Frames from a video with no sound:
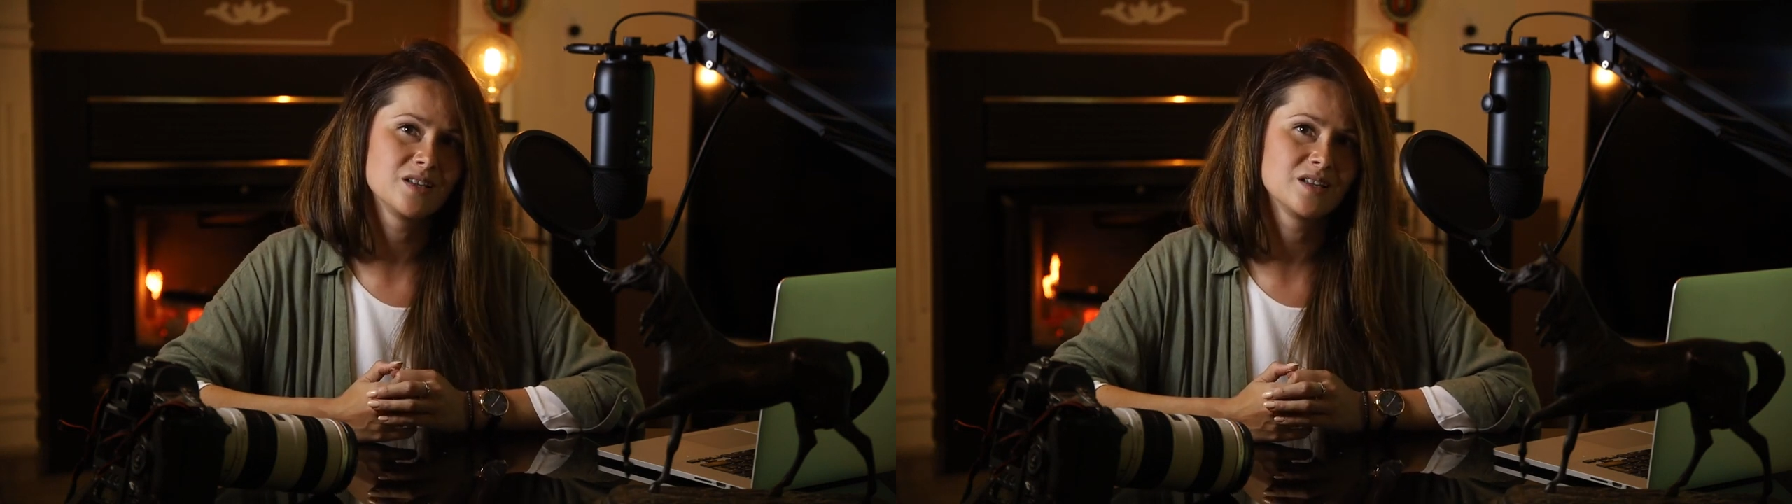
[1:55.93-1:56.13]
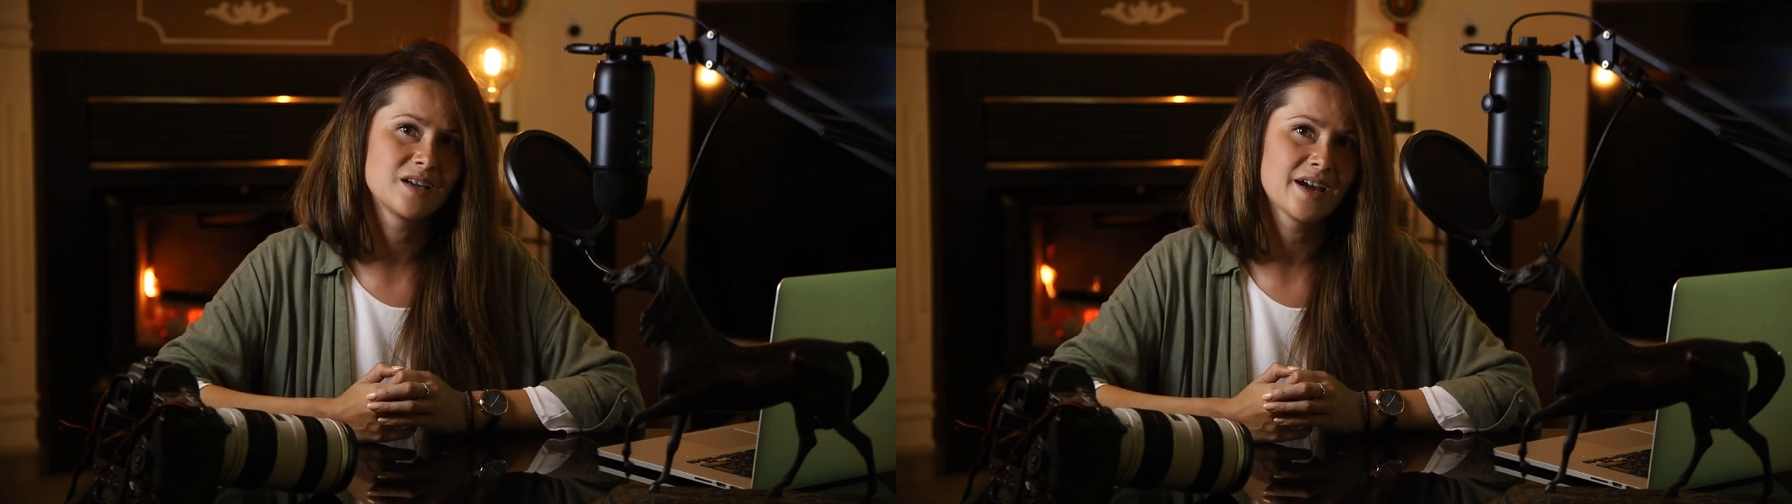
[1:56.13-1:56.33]

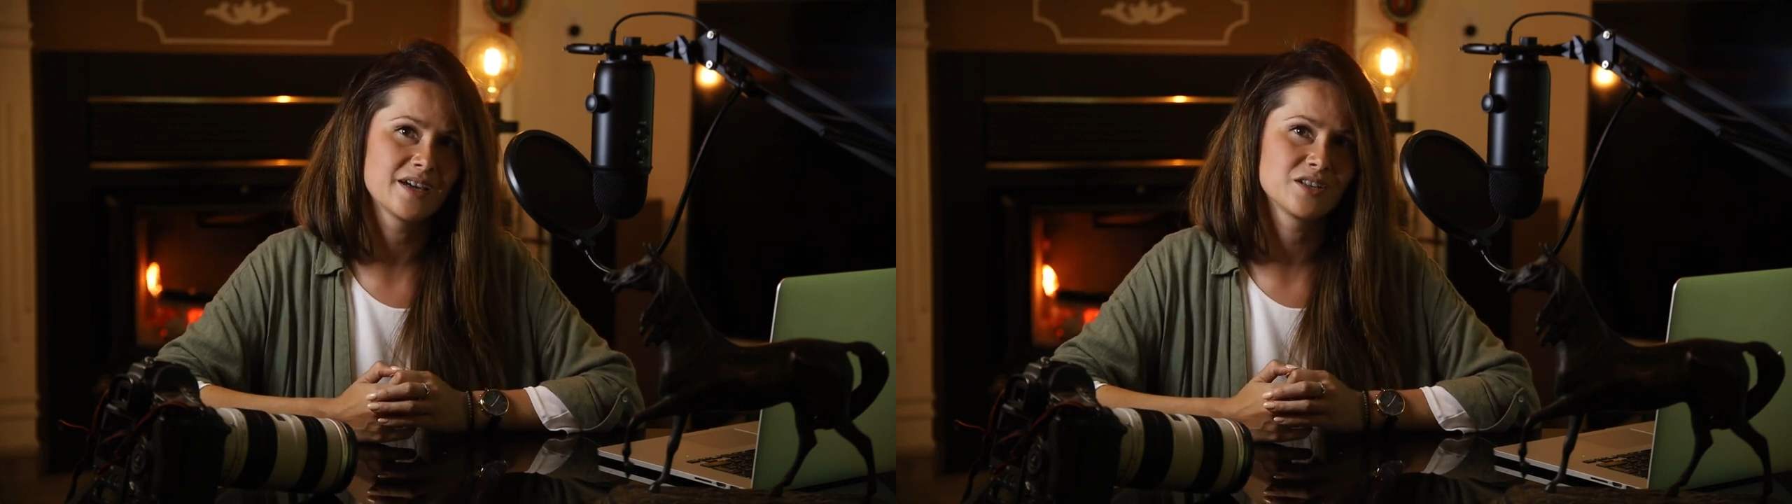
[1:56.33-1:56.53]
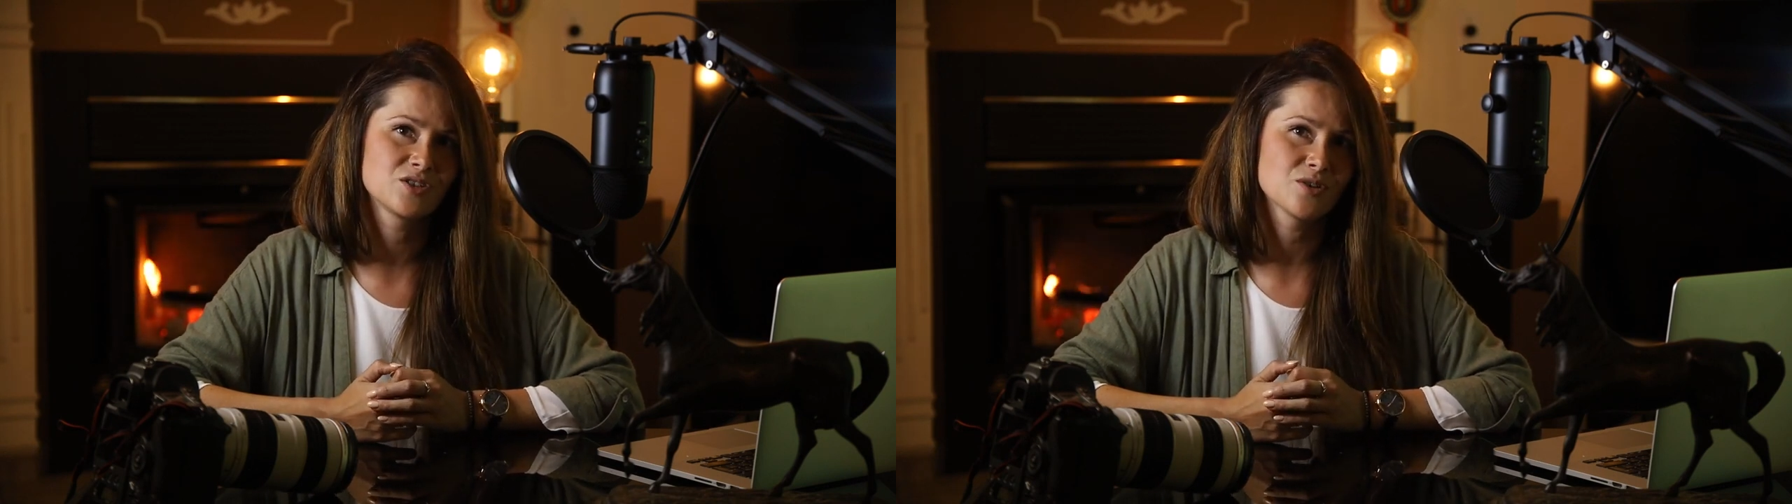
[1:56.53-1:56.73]
in
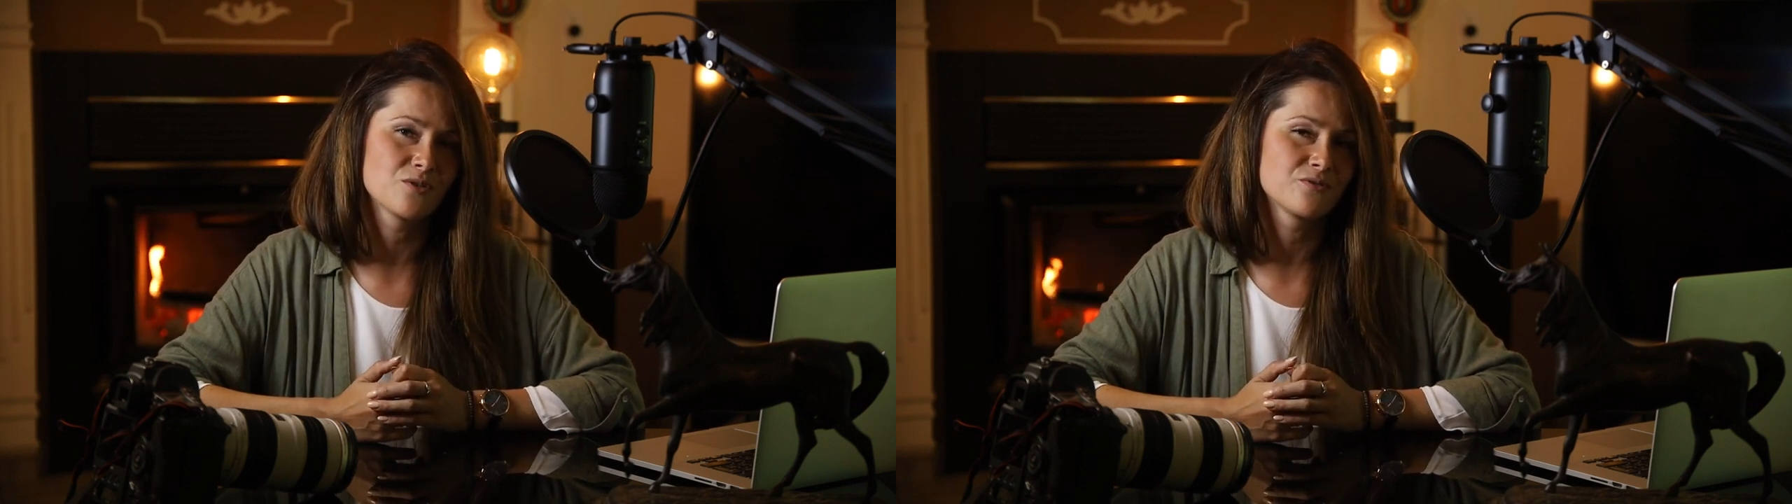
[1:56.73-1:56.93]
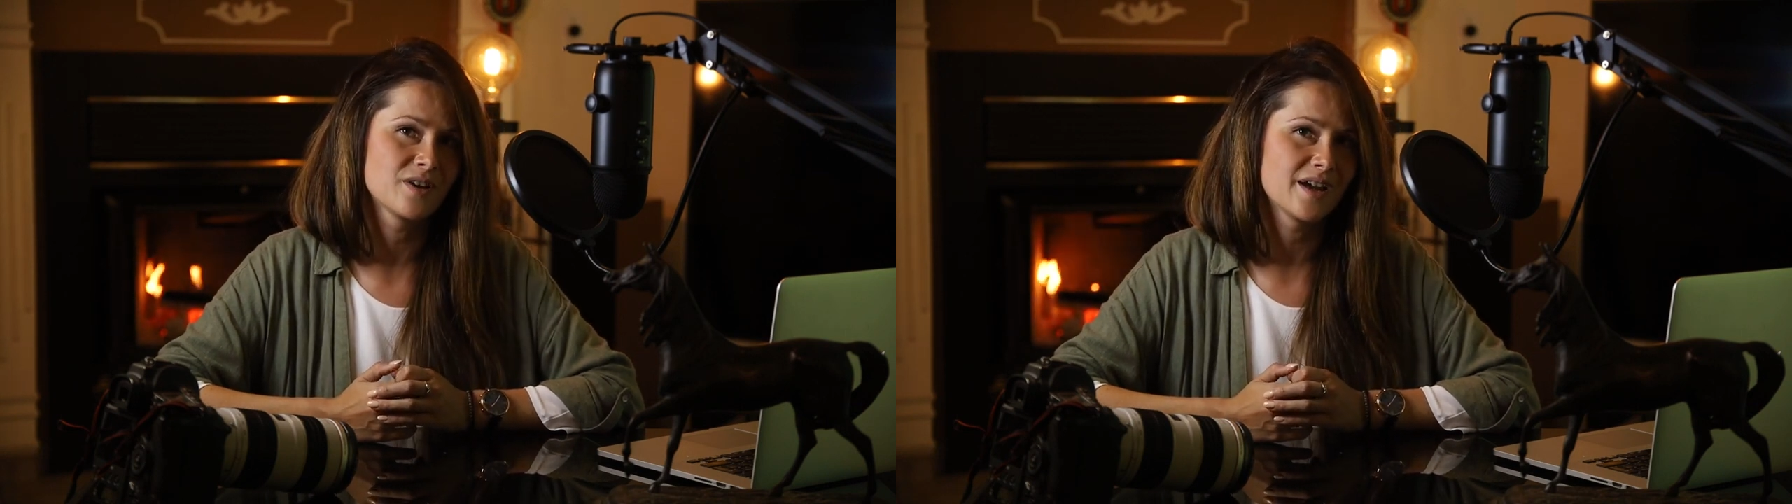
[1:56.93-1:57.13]
case
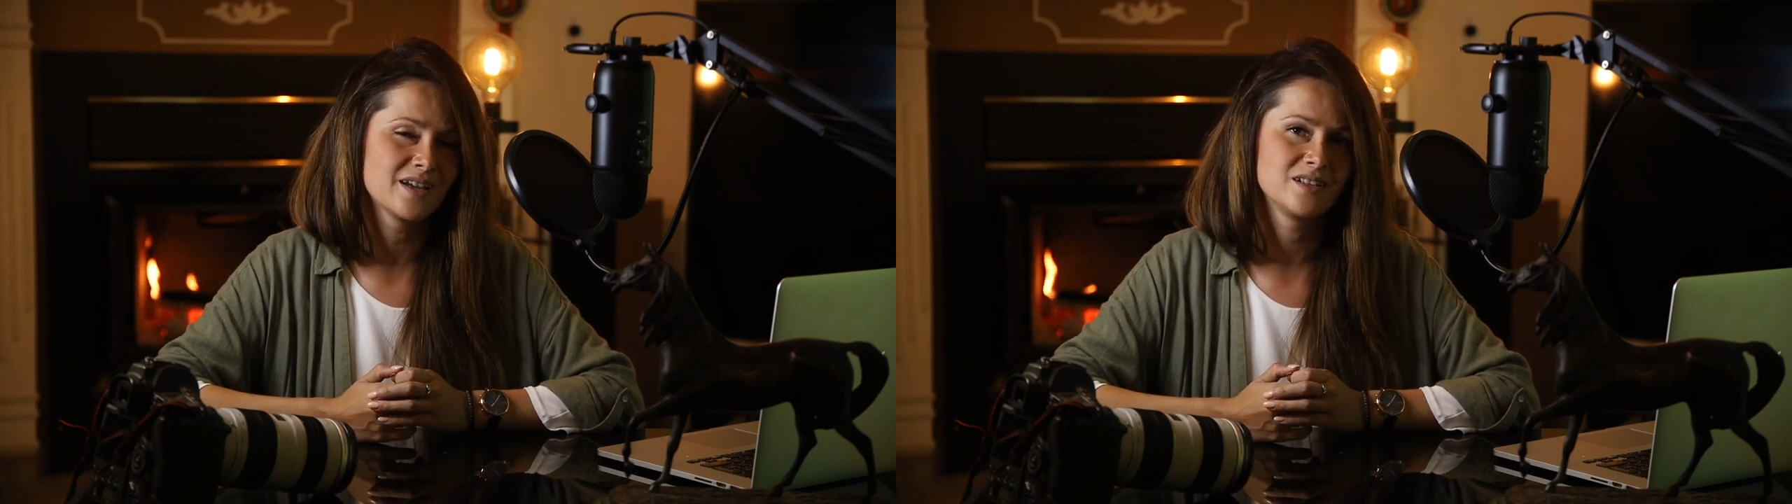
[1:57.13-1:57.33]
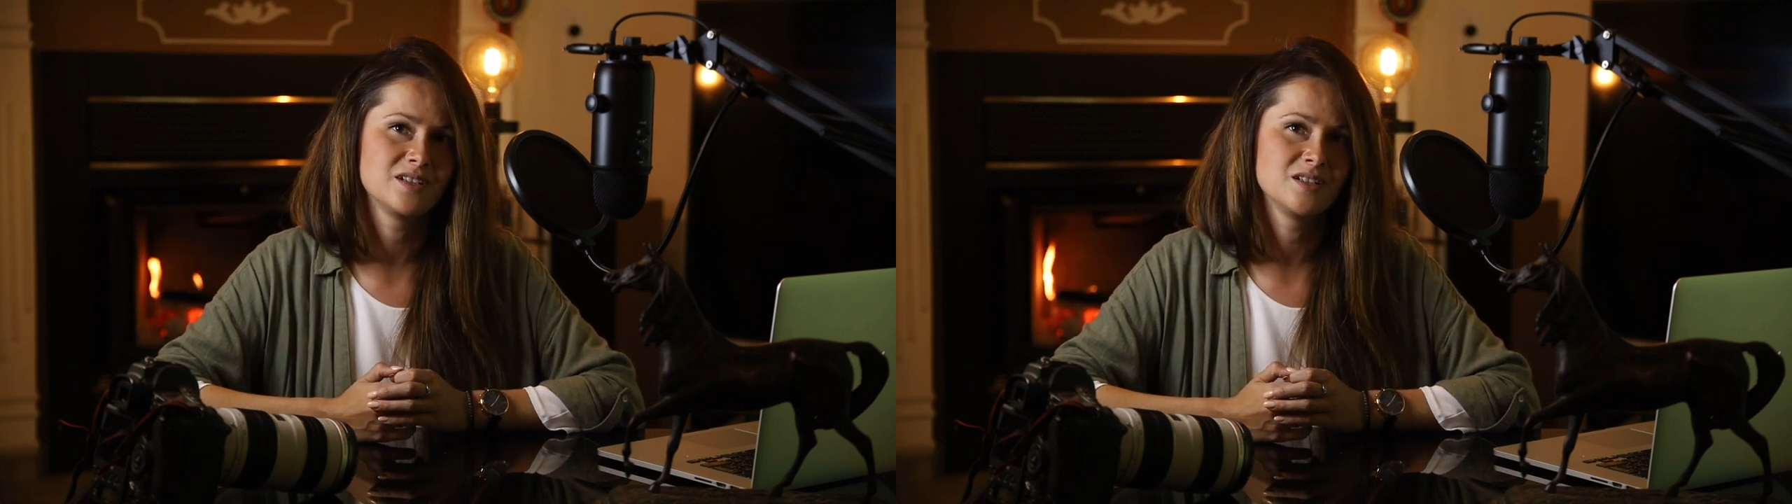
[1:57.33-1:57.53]
of
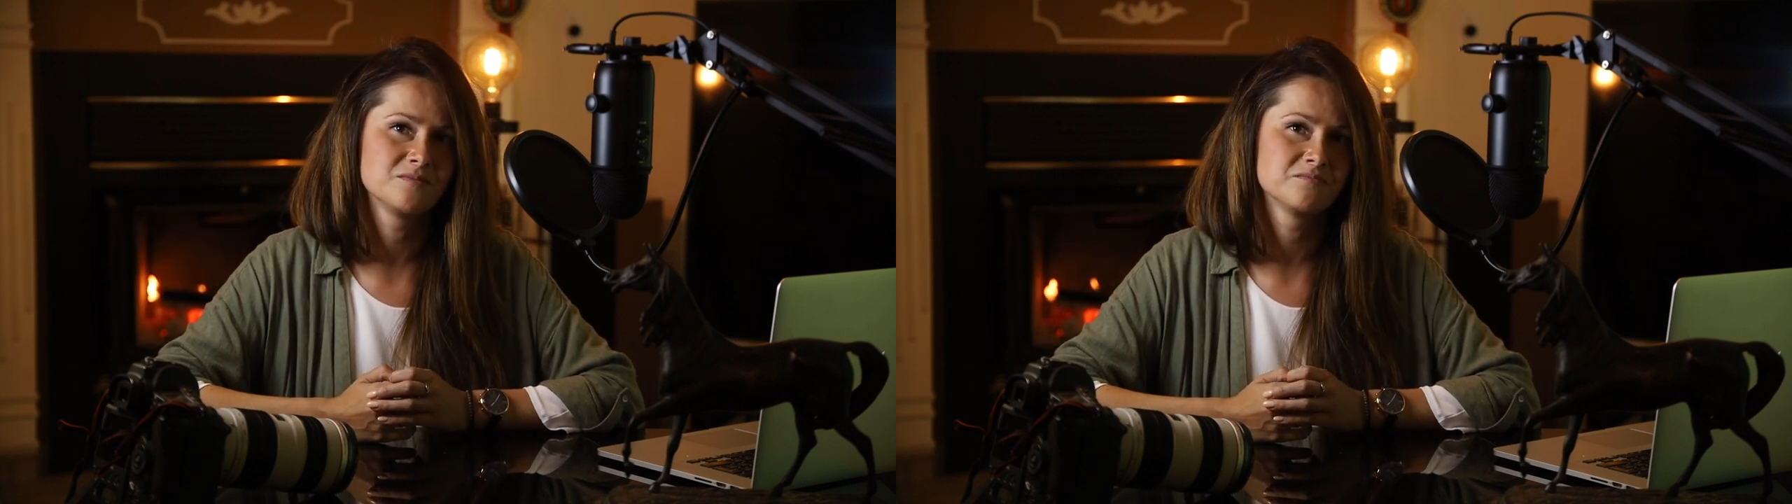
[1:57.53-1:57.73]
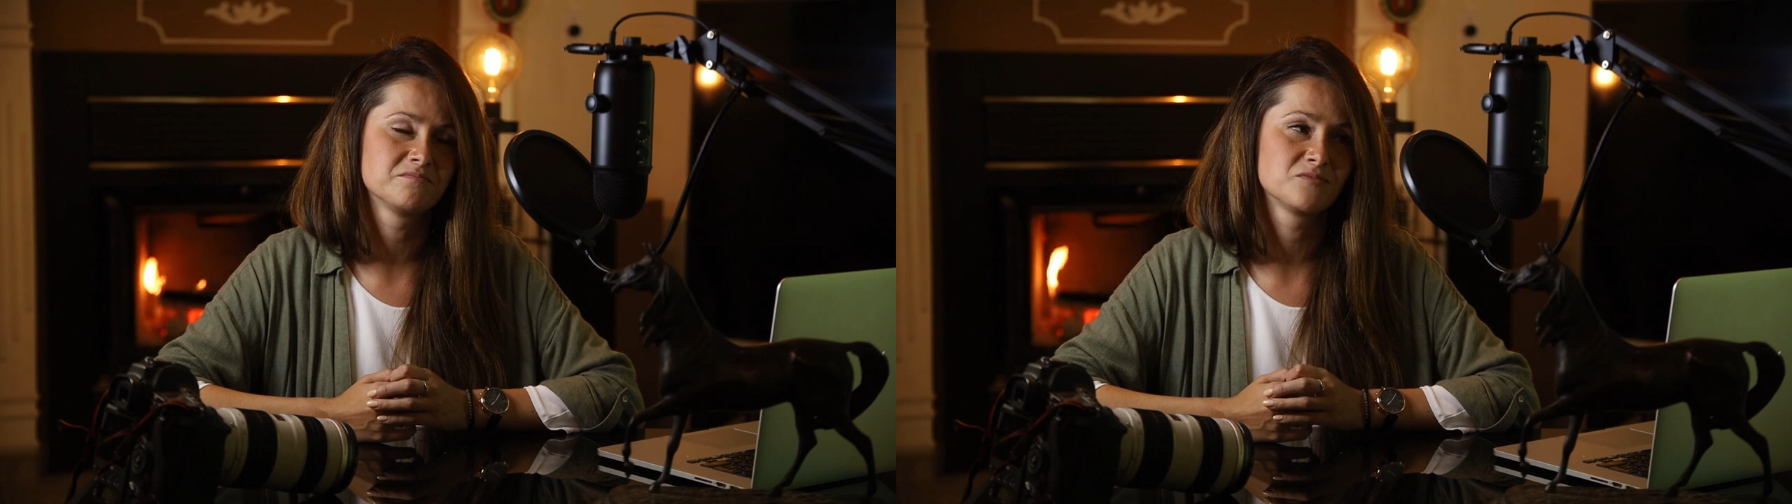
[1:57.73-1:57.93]
any